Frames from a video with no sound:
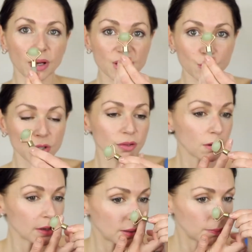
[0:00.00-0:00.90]
my small
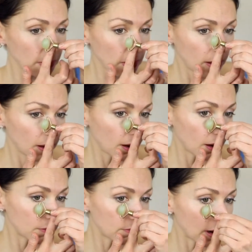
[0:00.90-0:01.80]
roller
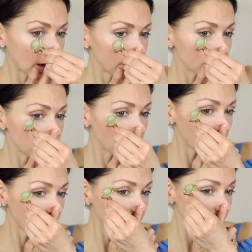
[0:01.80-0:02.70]
around my
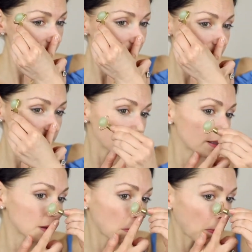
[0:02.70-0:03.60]

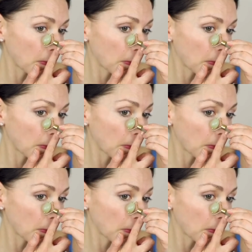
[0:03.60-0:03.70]
eyes.